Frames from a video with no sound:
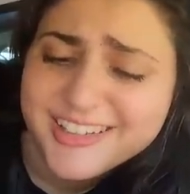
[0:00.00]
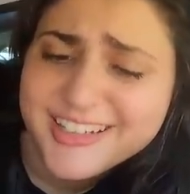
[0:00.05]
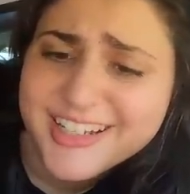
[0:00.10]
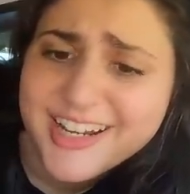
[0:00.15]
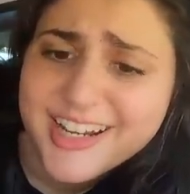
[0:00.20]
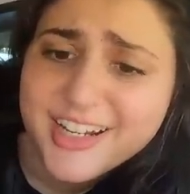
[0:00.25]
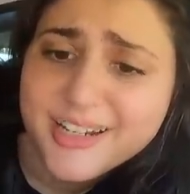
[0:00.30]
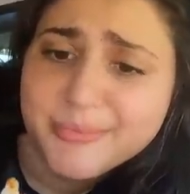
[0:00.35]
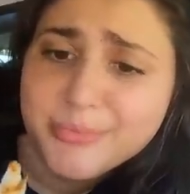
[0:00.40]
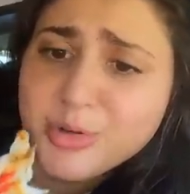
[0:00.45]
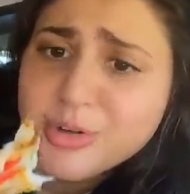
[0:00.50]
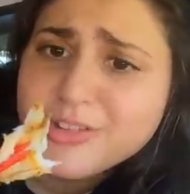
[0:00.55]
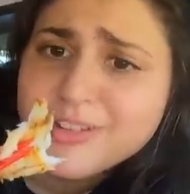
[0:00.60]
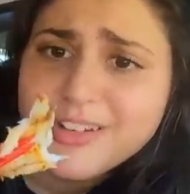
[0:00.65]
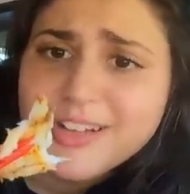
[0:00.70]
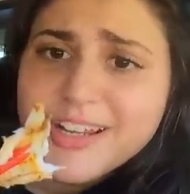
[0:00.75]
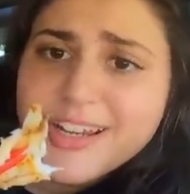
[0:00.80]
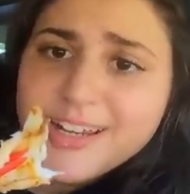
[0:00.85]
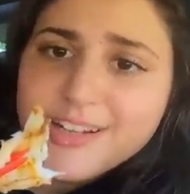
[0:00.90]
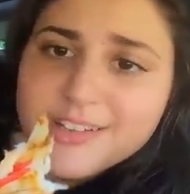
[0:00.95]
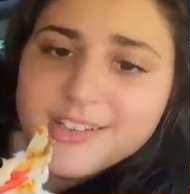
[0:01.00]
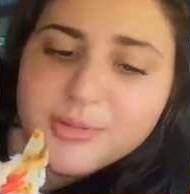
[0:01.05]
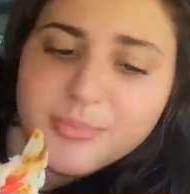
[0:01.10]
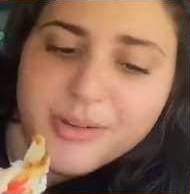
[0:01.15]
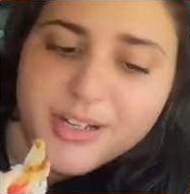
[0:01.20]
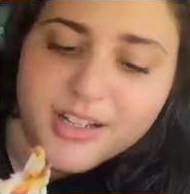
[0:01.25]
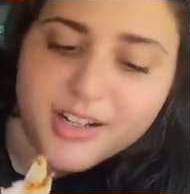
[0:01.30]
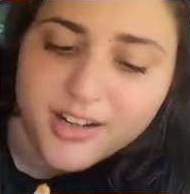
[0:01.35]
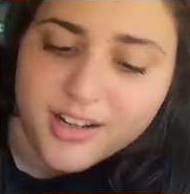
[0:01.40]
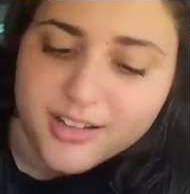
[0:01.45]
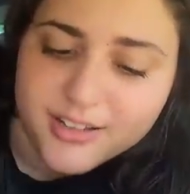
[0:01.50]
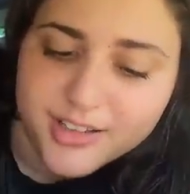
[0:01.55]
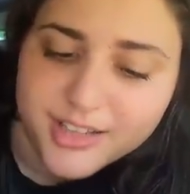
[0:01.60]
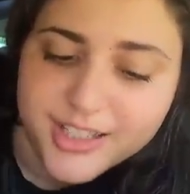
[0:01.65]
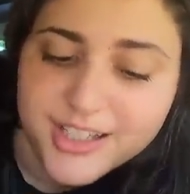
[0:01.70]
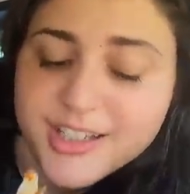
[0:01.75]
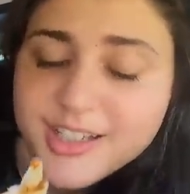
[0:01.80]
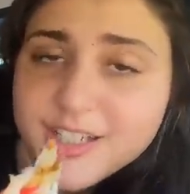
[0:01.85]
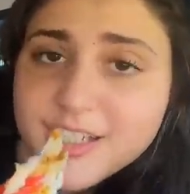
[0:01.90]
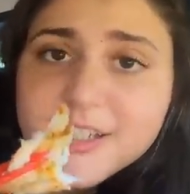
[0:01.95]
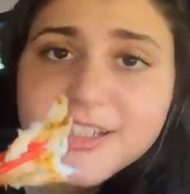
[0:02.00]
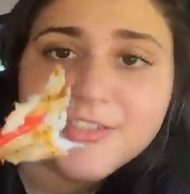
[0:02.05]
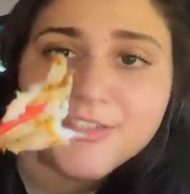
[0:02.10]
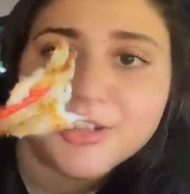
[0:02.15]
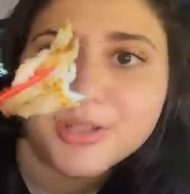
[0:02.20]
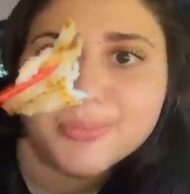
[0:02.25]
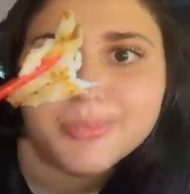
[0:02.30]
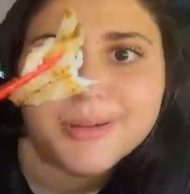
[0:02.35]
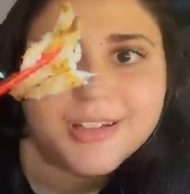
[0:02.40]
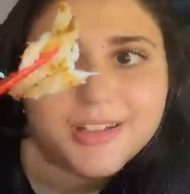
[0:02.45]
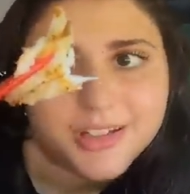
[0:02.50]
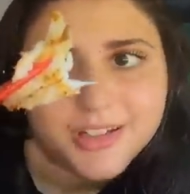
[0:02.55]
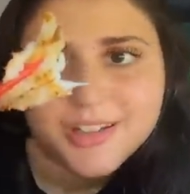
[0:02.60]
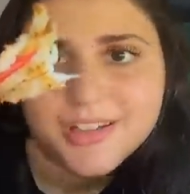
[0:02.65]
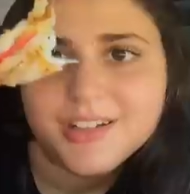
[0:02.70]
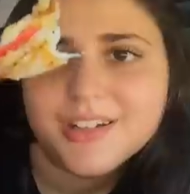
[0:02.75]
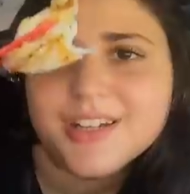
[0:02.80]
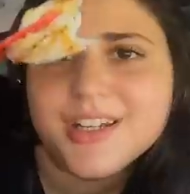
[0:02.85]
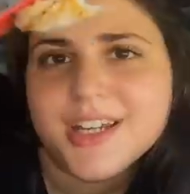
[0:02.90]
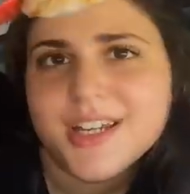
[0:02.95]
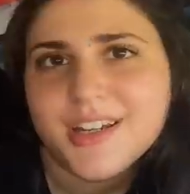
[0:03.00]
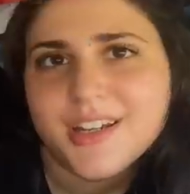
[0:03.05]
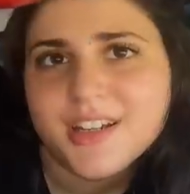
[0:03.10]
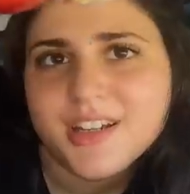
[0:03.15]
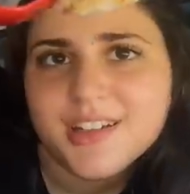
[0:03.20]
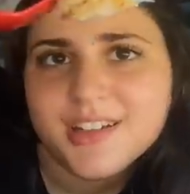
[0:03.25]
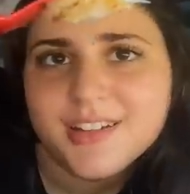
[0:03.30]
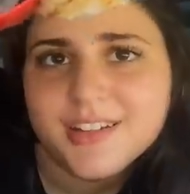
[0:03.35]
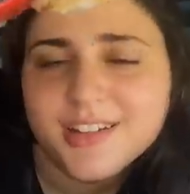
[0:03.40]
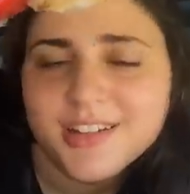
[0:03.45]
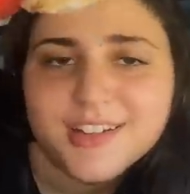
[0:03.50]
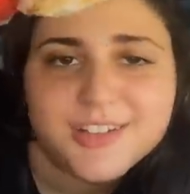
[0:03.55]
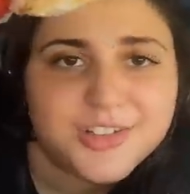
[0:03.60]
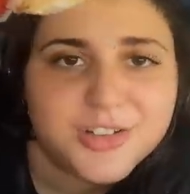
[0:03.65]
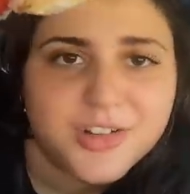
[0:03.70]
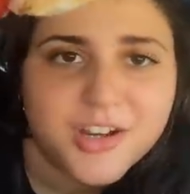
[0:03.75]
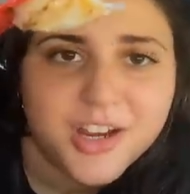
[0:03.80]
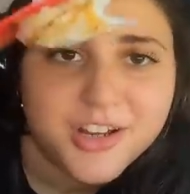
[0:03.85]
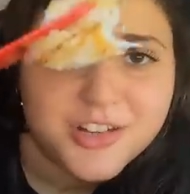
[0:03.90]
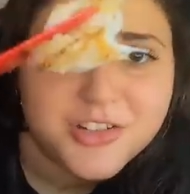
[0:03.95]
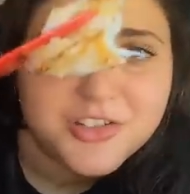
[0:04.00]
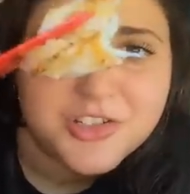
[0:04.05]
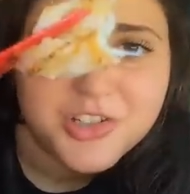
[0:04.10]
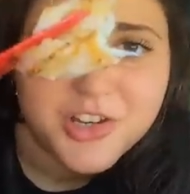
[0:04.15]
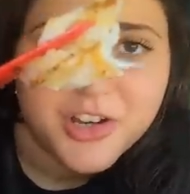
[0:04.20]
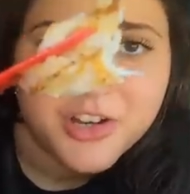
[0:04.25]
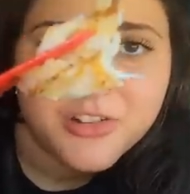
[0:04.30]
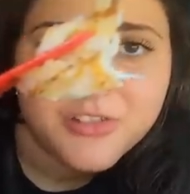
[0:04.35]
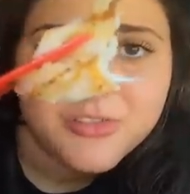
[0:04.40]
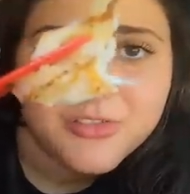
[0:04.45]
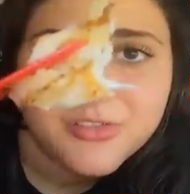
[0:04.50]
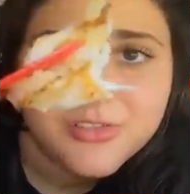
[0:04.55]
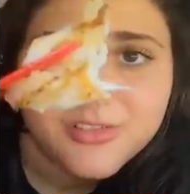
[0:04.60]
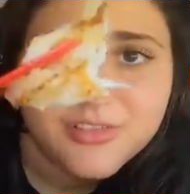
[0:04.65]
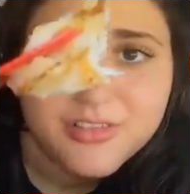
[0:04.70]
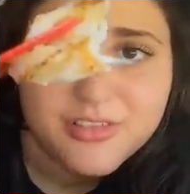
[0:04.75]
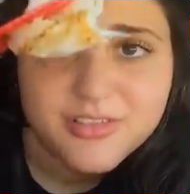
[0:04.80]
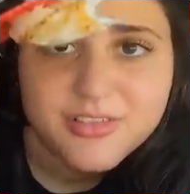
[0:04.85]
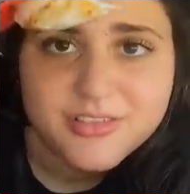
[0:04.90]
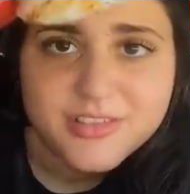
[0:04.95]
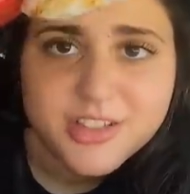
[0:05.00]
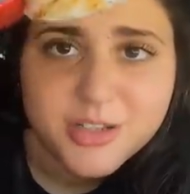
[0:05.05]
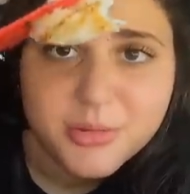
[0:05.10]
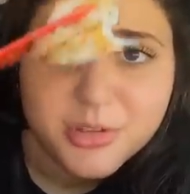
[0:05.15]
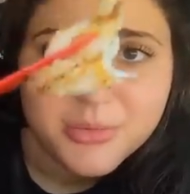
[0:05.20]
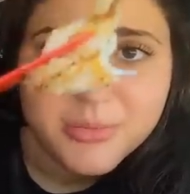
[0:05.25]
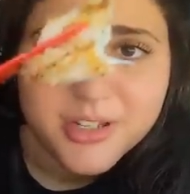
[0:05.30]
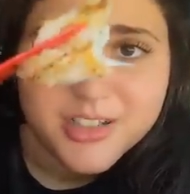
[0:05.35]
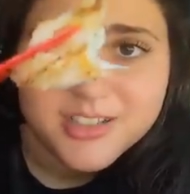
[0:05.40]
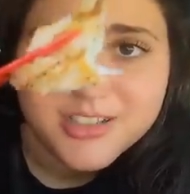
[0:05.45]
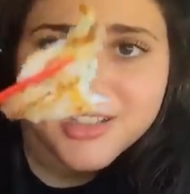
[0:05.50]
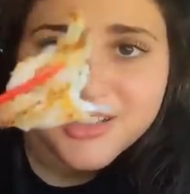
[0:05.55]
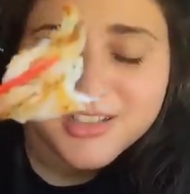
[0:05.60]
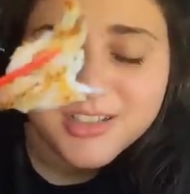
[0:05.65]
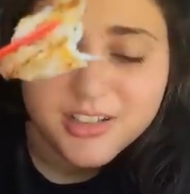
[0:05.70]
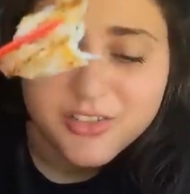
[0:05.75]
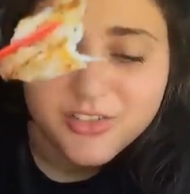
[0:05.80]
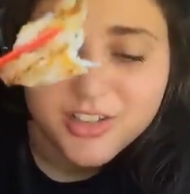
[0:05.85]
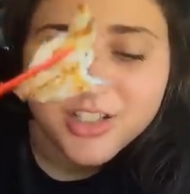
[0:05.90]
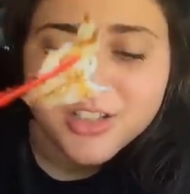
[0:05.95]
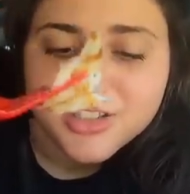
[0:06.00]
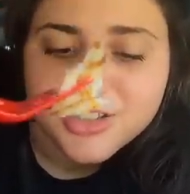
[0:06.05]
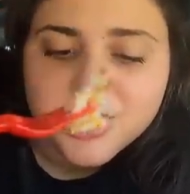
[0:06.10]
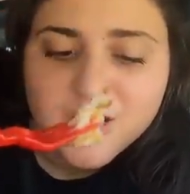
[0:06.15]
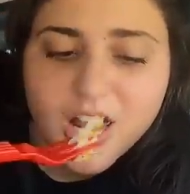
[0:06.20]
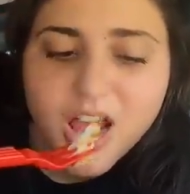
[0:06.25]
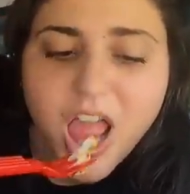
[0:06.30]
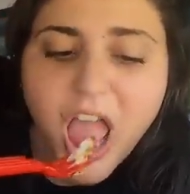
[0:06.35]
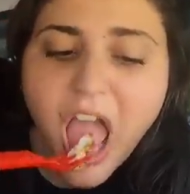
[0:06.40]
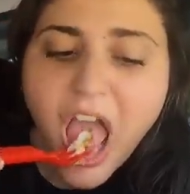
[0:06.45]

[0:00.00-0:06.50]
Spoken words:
than that, more than that, depending on the heat of the pan, and you got yourself some of the best tasting fish.